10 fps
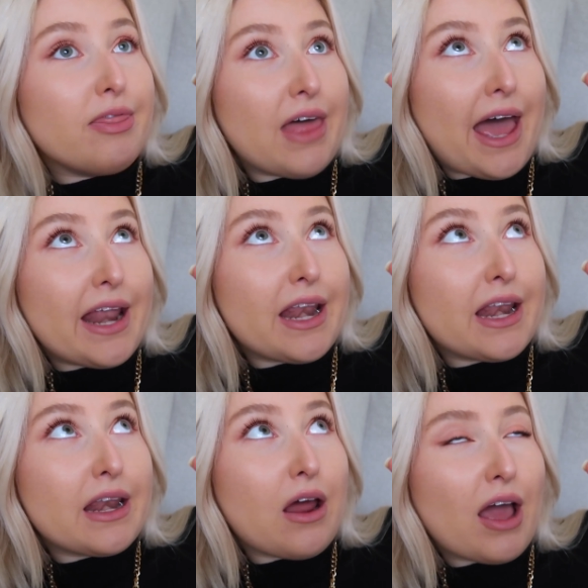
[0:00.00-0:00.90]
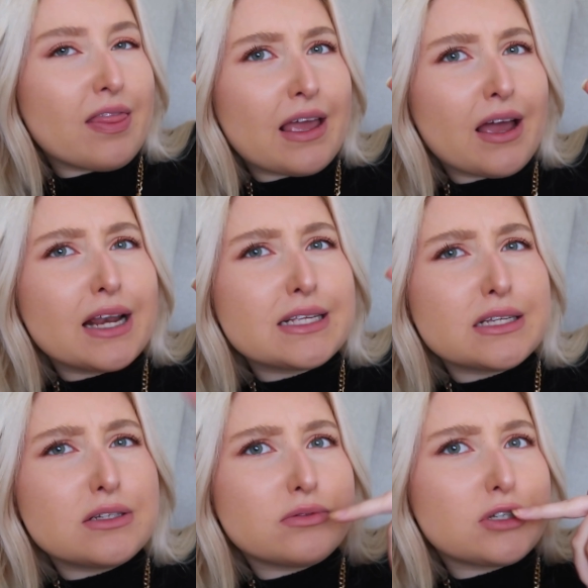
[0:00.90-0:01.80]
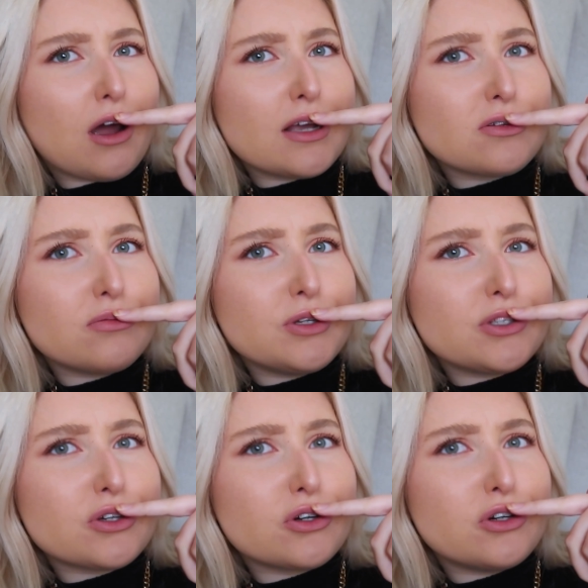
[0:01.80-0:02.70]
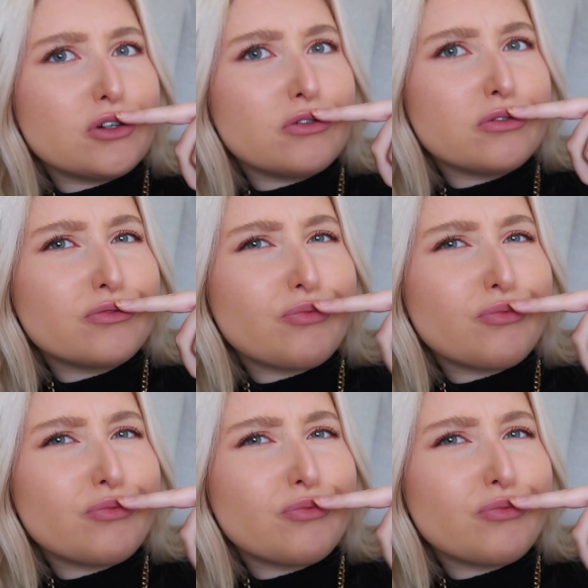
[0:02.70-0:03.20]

then I think I listened to High School Musical.